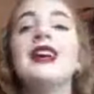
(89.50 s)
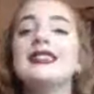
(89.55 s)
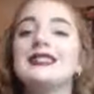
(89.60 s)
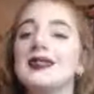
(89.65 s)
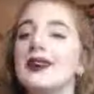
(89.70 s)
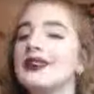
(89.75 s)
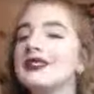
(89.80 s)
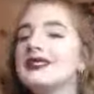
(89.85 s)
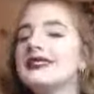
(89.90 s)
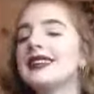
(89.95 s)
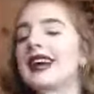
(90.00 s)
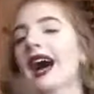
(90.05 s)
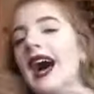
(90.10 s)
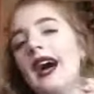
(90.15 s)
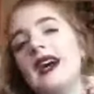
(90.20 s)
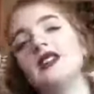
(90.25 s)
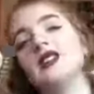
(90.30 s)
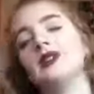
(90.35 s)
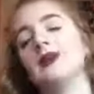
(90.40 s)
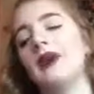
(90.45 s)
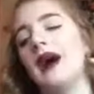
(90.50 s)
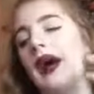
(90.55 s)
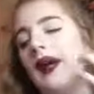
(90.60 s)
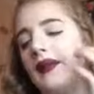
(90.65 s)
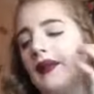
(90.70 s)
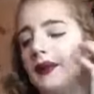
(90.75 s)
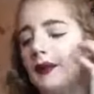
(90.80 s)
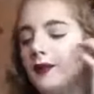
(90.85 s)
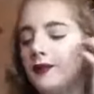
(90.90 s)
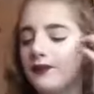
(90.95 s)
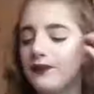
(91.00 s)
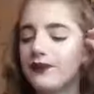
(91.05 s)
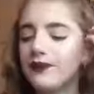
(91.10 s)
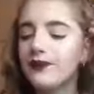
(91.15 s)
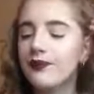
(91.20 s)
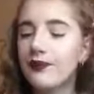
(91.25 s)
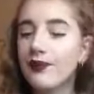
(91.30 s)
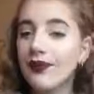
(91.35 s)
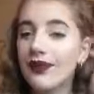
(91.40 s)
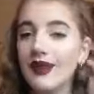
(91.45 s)
So onto the actual palette.
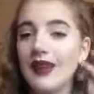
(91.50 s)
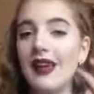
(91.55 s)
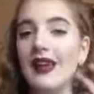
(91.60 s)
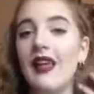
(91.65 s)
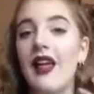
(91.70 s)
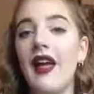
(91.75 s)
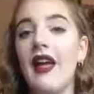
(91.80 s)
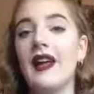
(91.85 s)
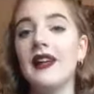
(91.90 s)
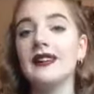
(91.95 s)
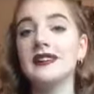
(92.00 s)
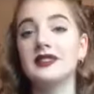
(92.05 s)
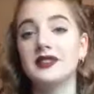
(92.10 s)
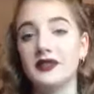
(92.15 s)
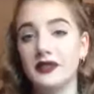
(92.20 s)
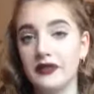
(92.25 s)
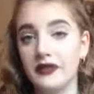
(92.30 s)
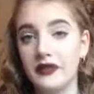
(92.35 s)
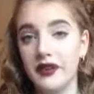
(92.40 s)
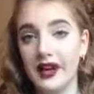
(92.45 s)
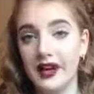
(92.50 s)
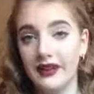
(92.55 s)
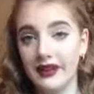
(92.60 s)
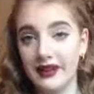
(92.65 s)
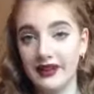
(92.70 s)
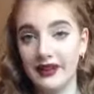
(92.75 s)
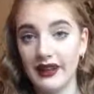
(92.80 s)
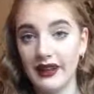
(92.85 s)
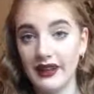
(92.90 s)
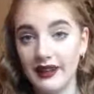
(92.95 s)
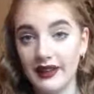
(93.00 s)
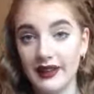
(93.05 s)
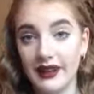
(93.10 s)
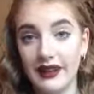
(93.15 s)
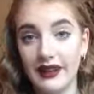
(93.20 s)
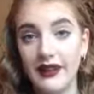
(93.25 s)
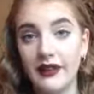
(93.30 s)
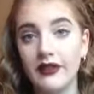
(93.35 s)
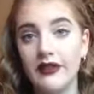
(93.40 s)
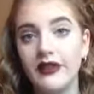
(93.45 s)
It is very light,
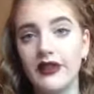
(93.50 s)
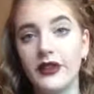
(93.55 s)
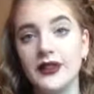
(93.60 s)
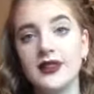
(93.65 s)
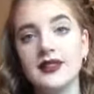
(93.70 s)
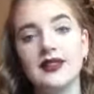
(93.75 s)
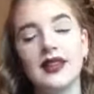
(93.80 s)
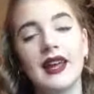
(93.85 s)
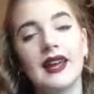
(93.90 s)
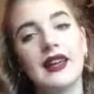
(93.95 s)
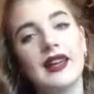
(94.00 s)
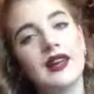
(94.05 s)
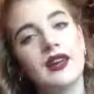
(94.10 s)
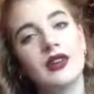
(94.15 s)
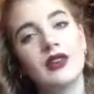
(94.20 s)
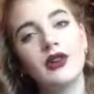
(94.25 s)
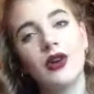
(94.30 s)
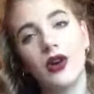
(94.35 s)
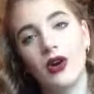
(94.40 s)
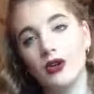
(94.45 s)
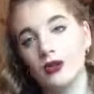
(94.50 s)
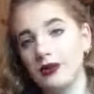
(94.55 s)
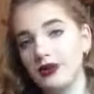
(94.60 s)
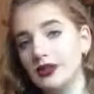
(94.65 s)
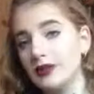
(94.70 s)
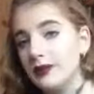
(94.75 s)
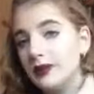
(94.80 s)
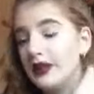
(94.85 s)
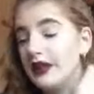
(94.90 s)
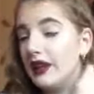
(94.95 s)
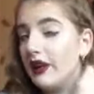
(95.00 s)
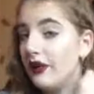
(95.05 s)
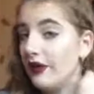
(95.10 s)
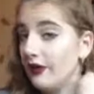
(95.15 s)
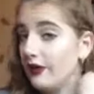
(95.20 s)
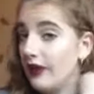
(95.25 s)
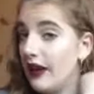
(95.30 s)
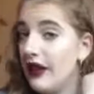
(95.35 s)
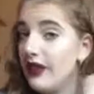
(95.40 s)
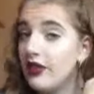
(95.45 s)
like it feels like it could almost be a
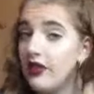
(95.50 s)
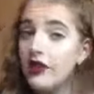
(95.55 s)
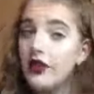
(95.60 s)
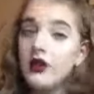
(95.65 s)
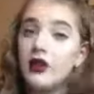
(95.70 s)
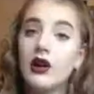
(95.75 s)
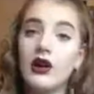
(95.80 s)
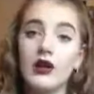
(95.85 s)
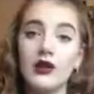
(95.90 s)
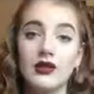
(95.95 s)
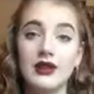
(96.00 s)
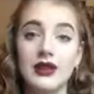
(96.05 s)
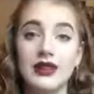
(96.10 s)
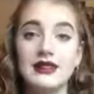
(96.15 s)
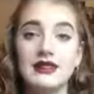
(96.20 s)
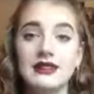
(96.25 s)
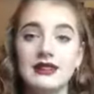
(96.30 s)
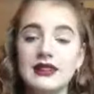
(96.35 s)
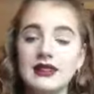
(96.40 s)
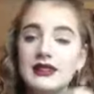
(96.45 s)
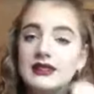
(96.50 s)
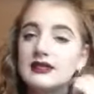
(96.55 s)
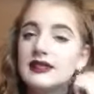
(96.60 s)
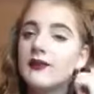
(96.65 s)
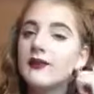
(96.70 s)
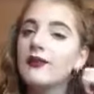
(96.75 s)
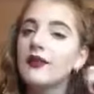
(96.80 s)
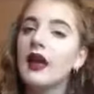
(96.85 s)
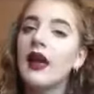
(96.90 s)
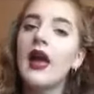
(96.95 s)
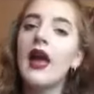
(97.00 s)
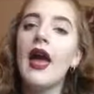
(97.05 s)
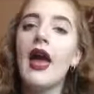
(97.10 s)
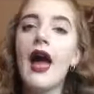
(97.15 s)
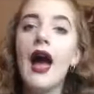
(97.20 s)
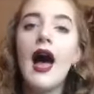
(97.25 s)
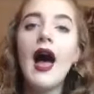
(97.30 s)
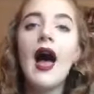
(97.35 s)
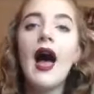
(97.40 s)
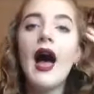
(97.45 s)
feather on how light it is.
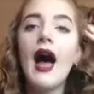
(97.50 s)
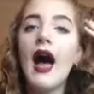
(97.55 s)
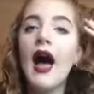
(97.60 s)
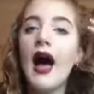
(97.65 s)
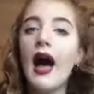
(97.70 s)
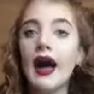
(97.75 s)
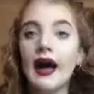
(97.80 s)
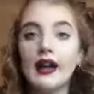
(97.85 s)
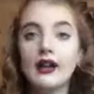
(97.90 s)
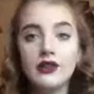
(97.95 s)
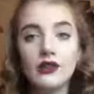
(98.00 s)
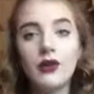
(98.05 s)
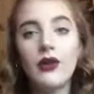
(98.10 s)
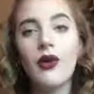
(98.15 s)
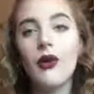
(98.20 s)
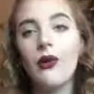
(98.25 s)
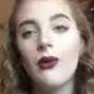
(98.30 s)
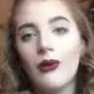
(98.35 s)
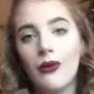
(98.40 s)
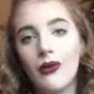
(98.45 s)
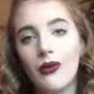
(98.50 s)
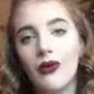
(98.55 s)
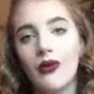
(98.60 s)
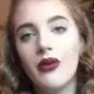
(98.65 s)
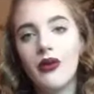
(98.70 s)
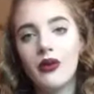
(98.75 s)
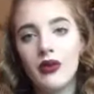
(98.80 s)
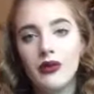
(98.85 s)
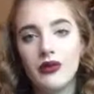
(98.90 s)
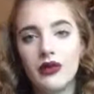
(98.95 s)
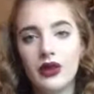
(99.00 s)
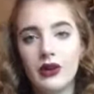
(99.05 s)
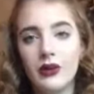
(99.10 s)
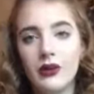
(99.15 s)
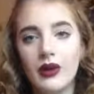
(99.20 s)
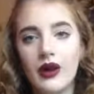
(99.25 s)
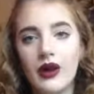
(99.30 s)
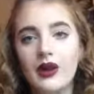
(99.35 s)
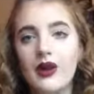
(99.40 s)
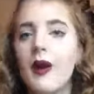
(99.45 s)
I do not own the real
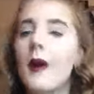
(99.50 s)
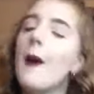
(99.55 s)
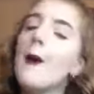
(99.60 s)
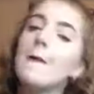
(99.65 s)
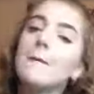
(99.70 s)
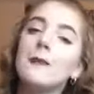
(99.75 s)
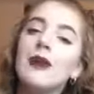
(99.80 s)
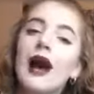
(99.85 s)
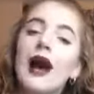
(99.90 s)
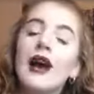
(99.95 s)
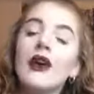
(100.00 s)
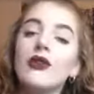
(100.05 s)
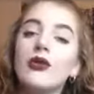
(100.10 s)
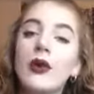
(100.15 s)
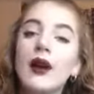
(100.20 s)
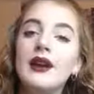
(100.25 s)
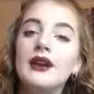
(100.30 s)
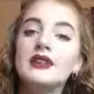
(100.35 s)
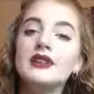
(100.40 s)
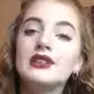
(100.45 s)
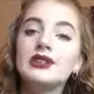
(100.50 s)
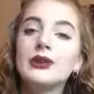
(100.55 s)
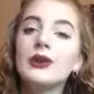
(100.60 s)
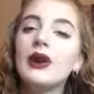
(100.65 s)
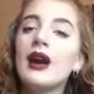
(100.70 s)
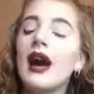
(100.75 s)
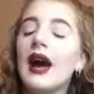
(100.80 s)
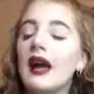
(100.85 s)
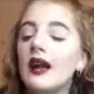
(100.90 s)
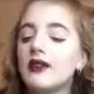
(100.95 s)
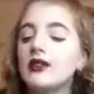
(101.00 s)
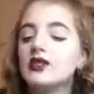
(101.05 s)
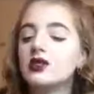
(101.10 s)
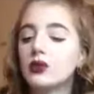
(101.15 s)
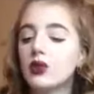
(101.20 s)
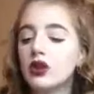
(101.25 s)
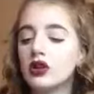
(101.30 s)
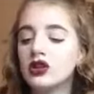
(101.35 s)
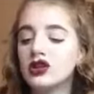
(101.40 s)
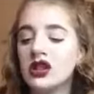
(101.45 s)
one, but I have went in the store, I have
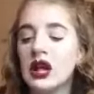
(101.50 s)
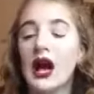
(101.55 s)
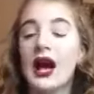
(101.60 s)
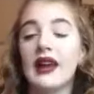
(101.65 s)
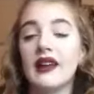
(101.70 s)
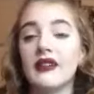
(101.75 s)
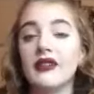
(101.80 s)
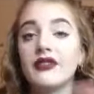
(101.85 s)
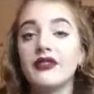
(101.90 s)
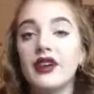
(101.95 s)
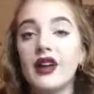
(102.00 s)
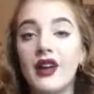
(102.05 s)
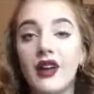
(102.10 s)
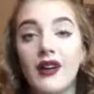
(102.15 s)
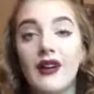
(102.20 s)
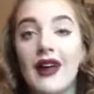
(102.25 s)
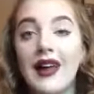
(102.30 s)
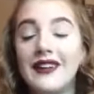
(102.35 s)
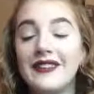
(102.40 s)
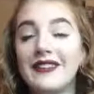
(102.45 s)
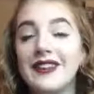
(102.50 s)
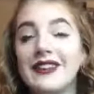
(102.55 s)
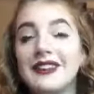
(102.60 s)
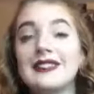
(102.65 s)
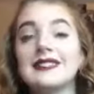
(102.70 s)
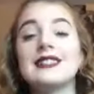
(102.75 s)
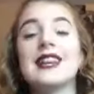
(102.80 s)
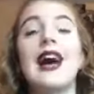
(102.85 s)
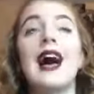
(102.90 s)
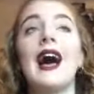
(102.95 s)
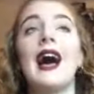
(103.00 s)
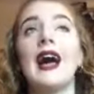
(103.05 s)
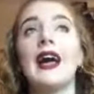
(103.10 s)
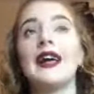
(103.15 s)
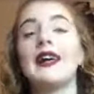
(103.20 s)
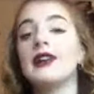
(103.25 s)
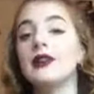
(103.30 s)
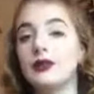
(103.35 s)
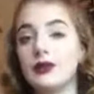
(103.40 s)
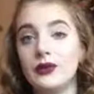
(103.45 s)
swatched it, I have felt how heavy it is,
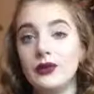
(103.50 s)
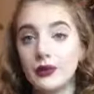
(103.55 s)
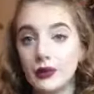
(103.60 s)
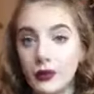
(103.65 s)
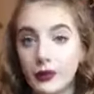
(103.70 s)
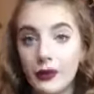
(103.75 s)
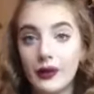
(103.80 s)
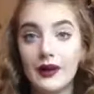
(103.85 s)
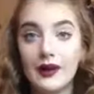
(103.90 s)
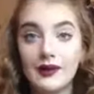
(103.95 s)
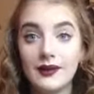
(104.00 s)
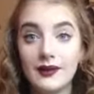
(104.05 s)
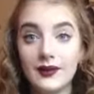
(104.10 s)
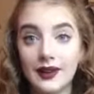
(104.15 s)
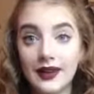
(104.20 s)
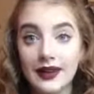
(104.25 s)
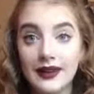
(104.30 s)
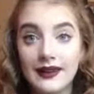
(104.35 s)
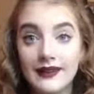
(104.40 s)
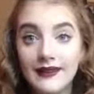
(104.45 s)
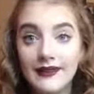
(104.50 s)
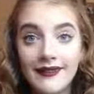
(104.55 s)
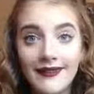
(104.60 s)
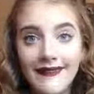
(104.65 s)
I know it, okay?